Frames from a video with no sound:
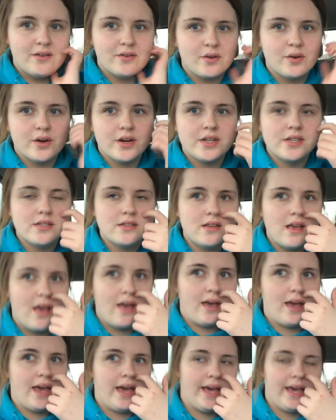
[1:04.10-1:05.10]
of course.
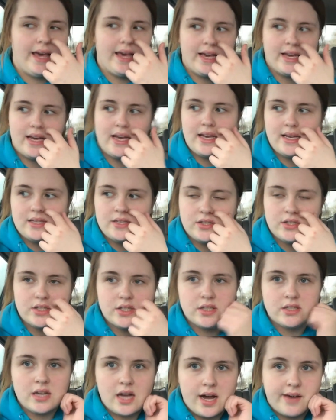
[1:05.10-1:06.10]
He is
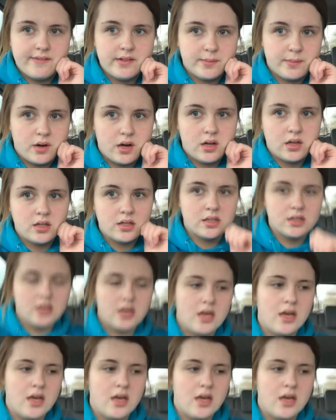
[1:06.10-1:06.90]
just having a bottle.